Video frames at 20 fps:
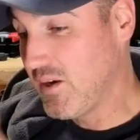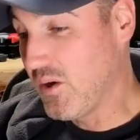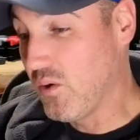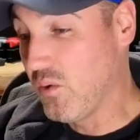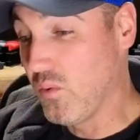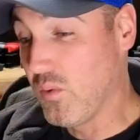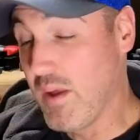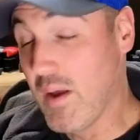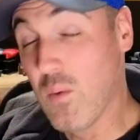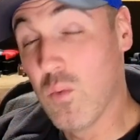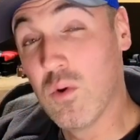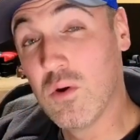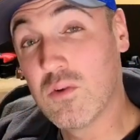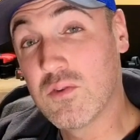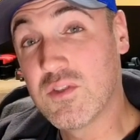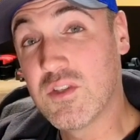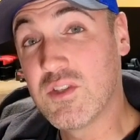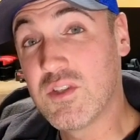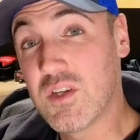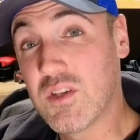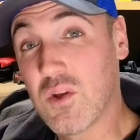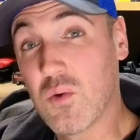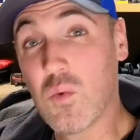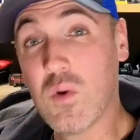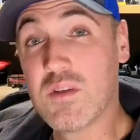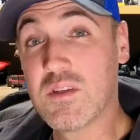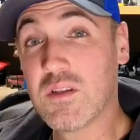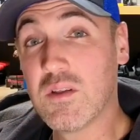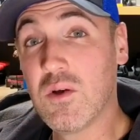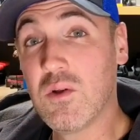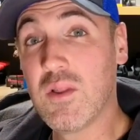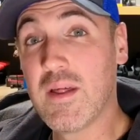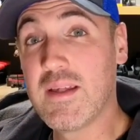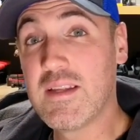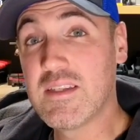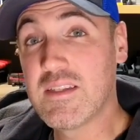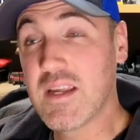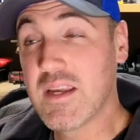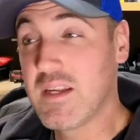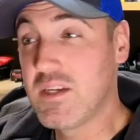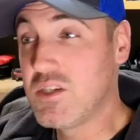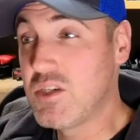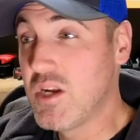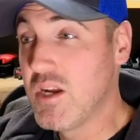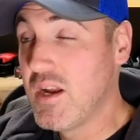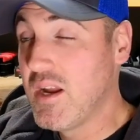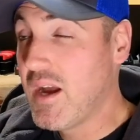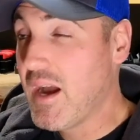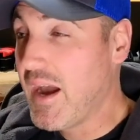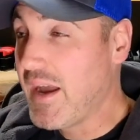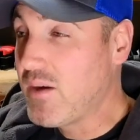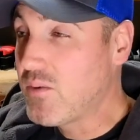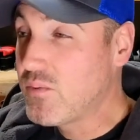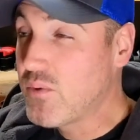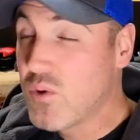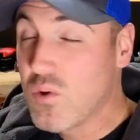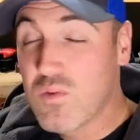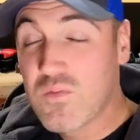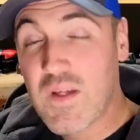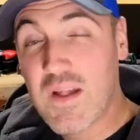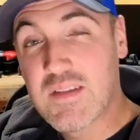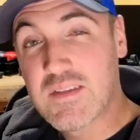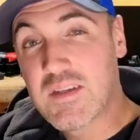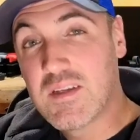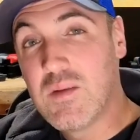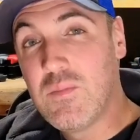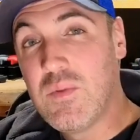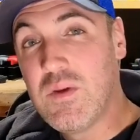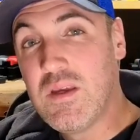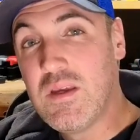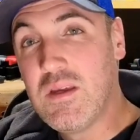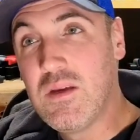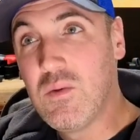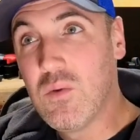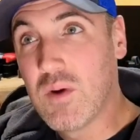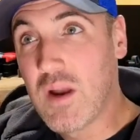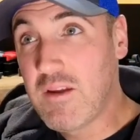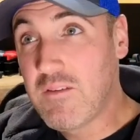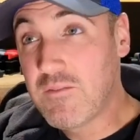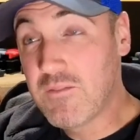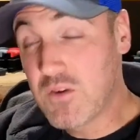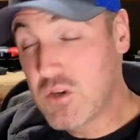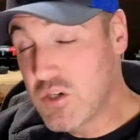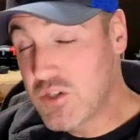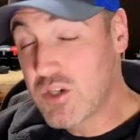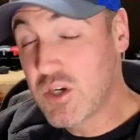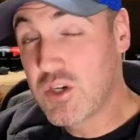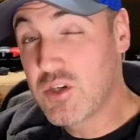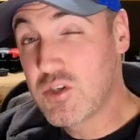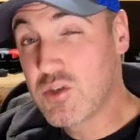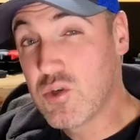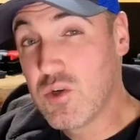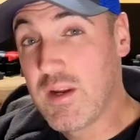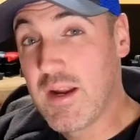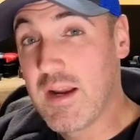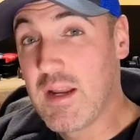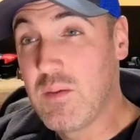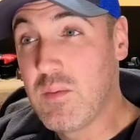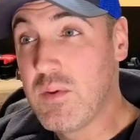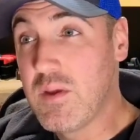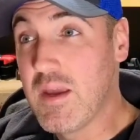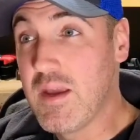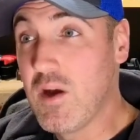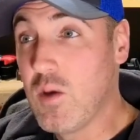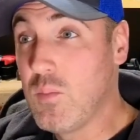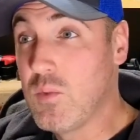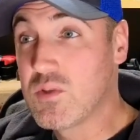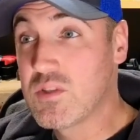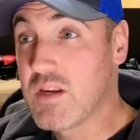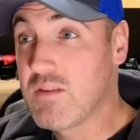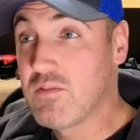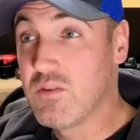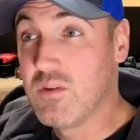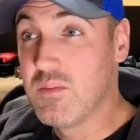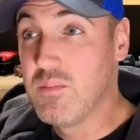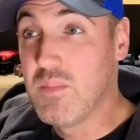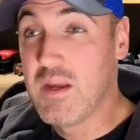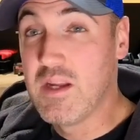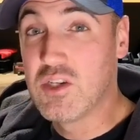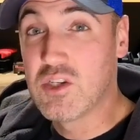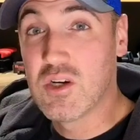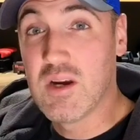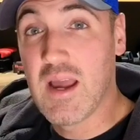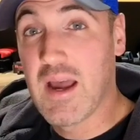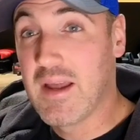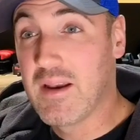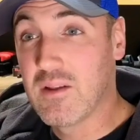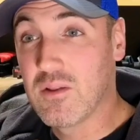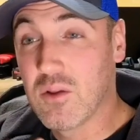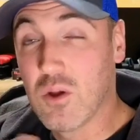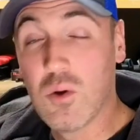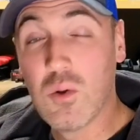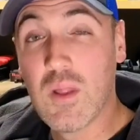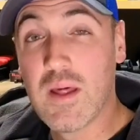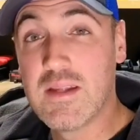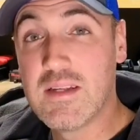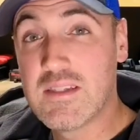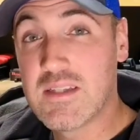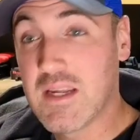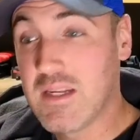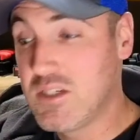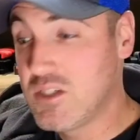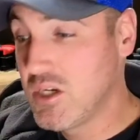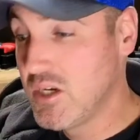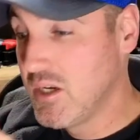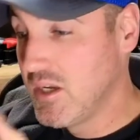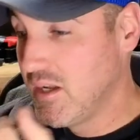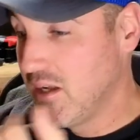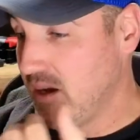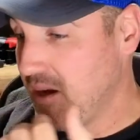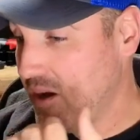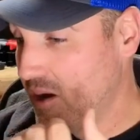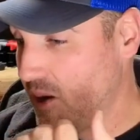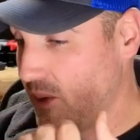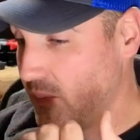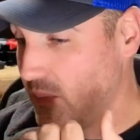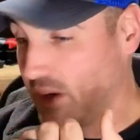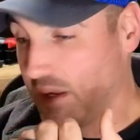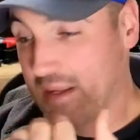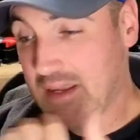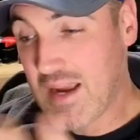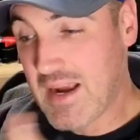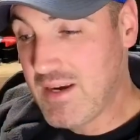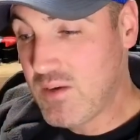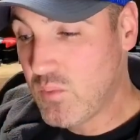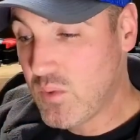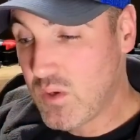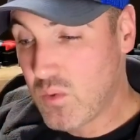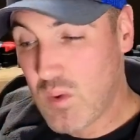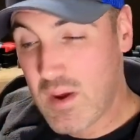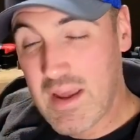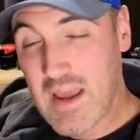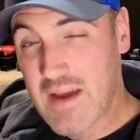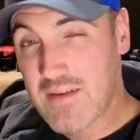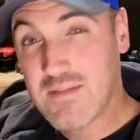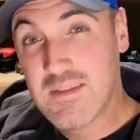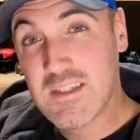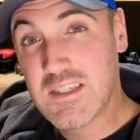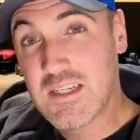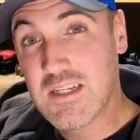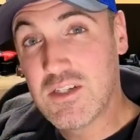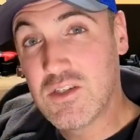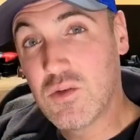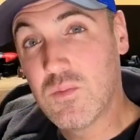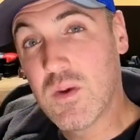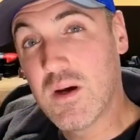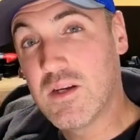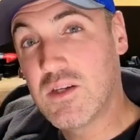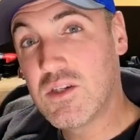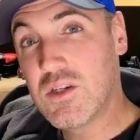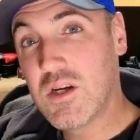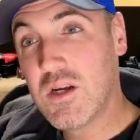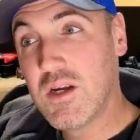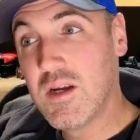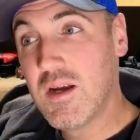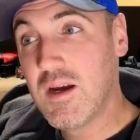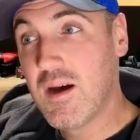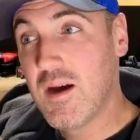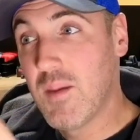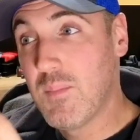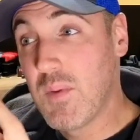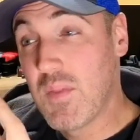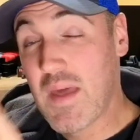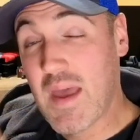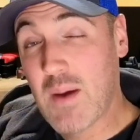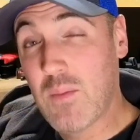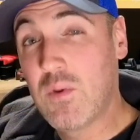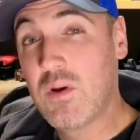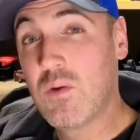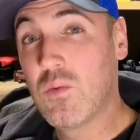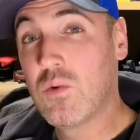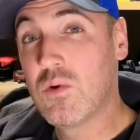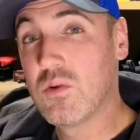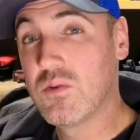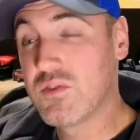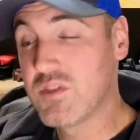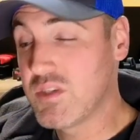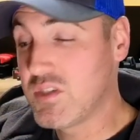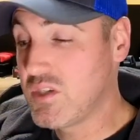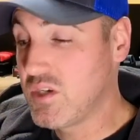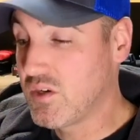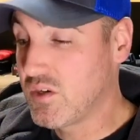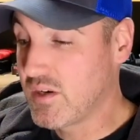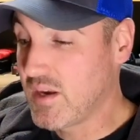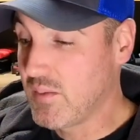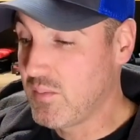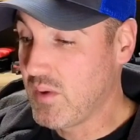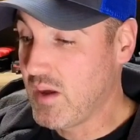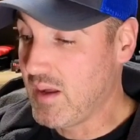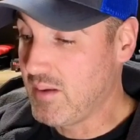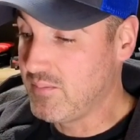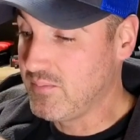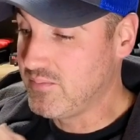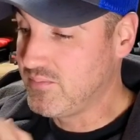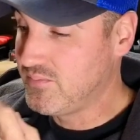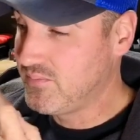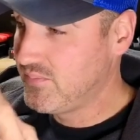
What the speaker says: you know, at Worlds this year there was a low light stage. I don't know if that's going to be, when I first started shooting IDPA, almost every major had a low light stage, but it kind of went away. I haven't seen it too much, but they have one at Worlds this year, and I'm